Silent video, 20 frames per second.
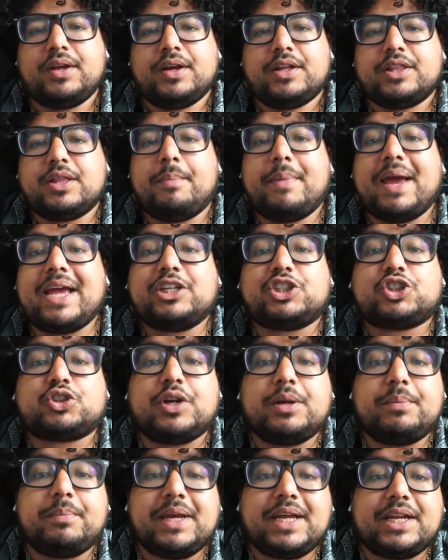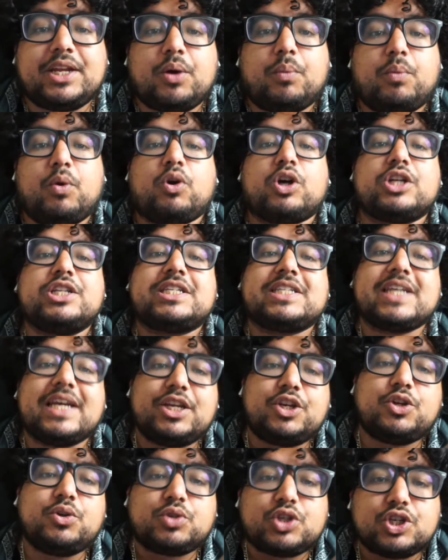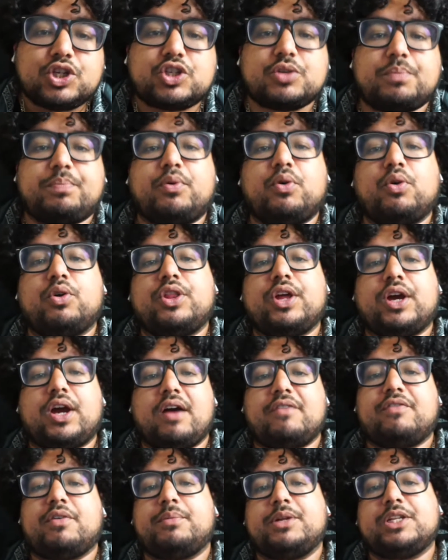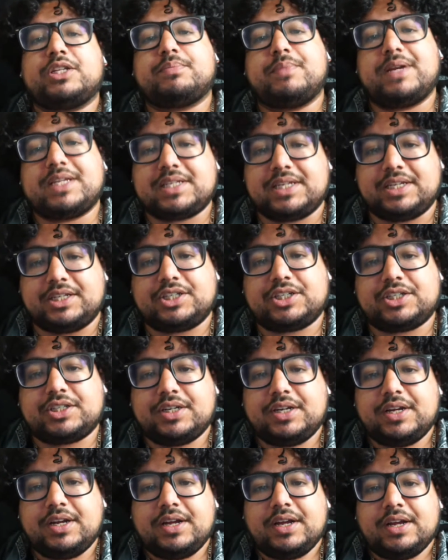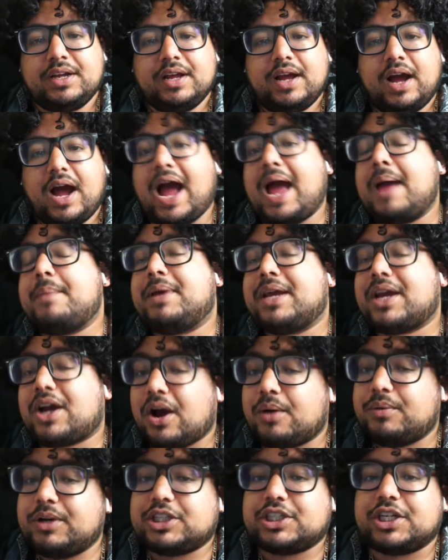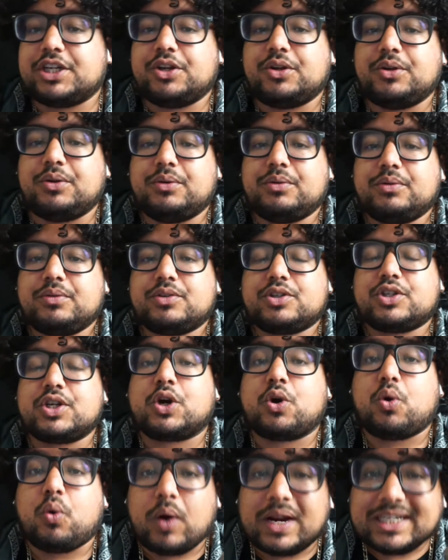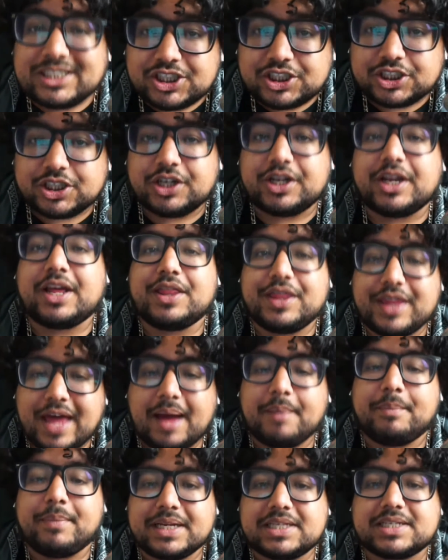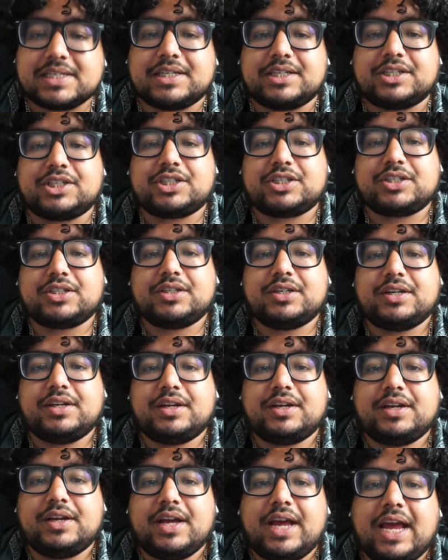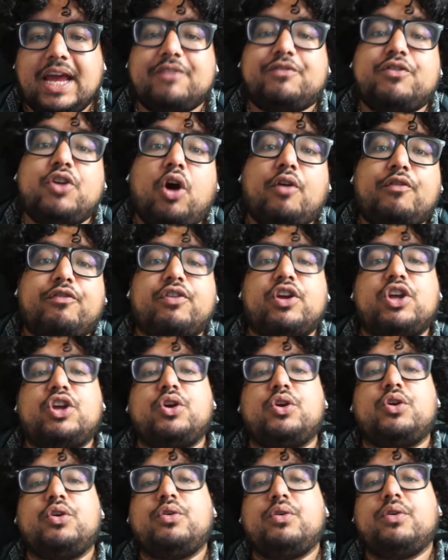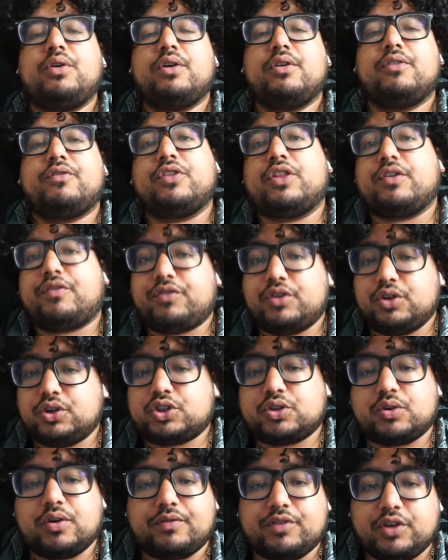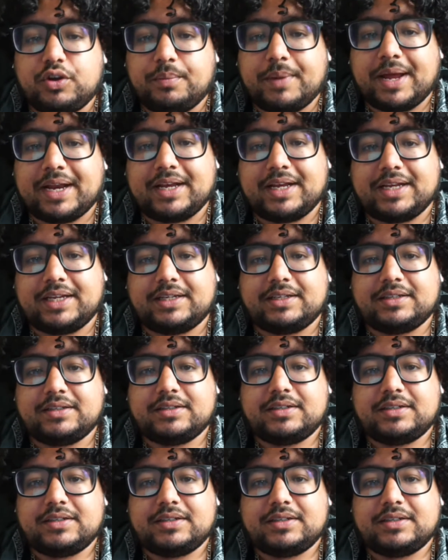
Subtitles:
The mainstream media will continue to support the government's message. I'm encouraging you to question that message. If not for you, for the future of humanity.